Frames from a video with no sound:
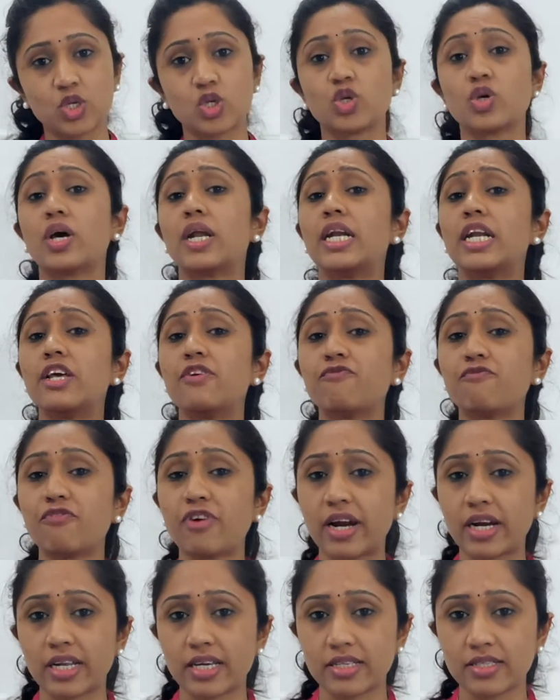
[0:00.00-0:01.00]
your
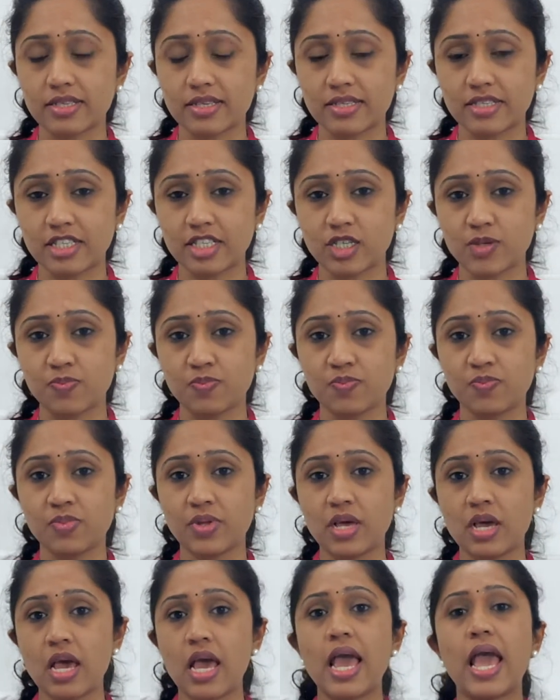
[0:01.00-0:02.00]
lymphatic system,
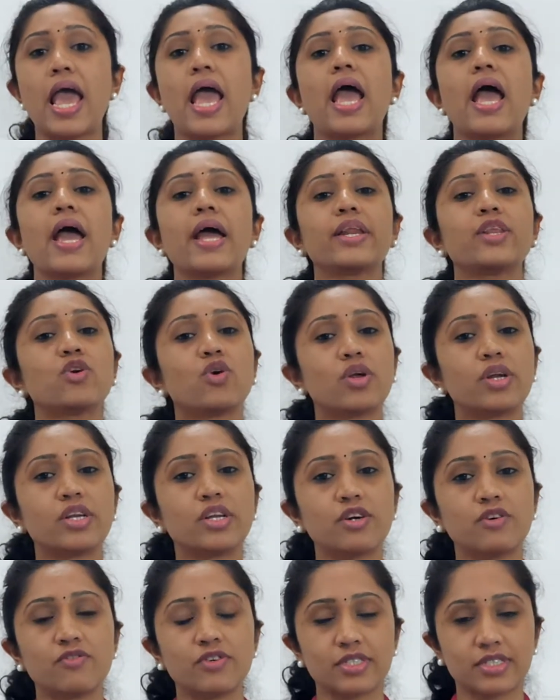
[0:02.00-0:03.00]
and your
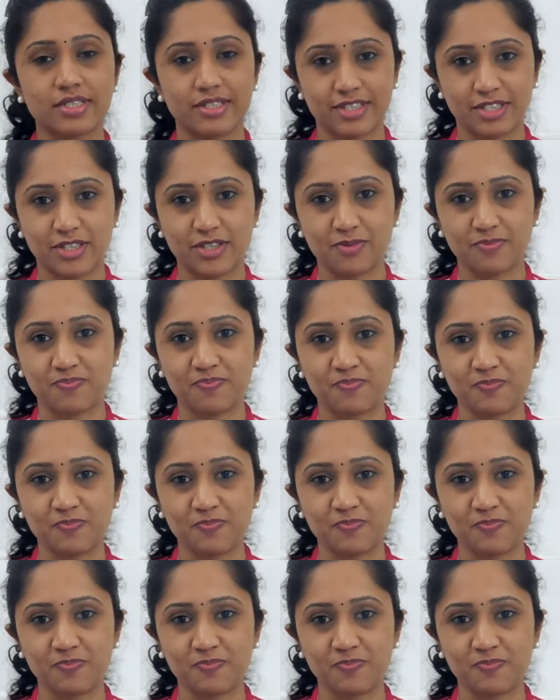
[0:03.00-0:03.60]
nervous system.